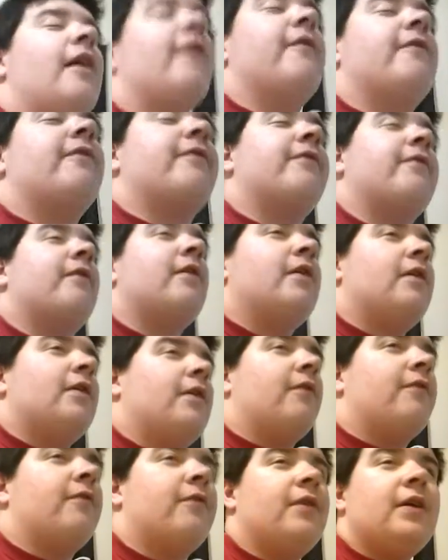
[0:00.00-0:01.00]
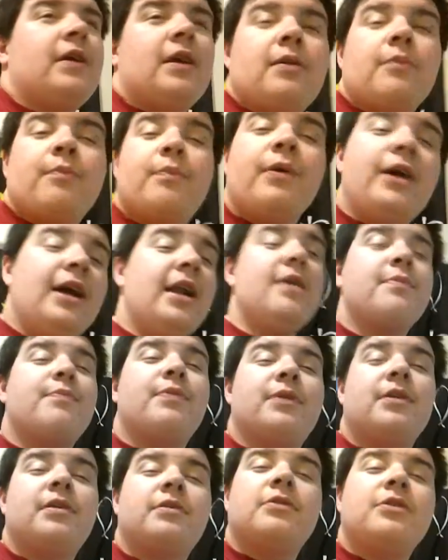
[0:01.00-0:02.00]
a freaking
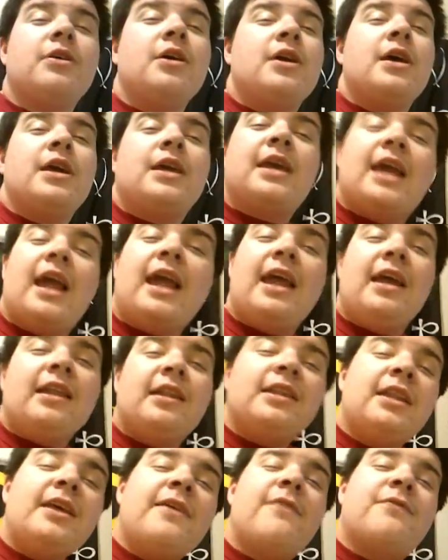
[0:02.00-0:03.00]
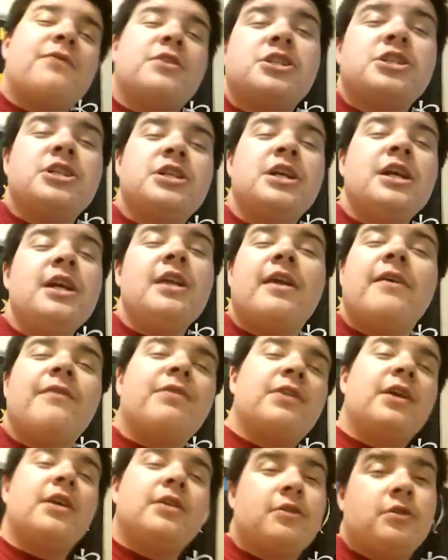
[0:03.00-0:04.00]
bodybuilder can't lift shit
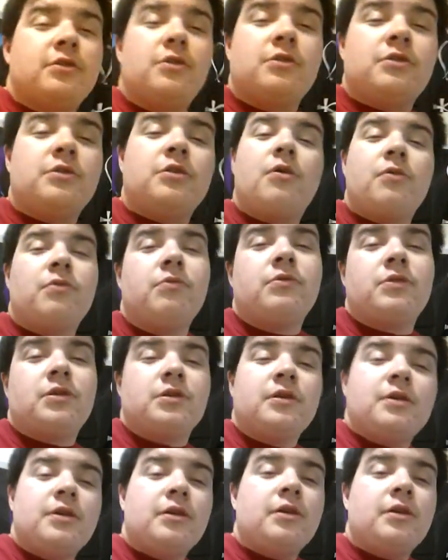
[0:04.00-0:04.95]
if they don't,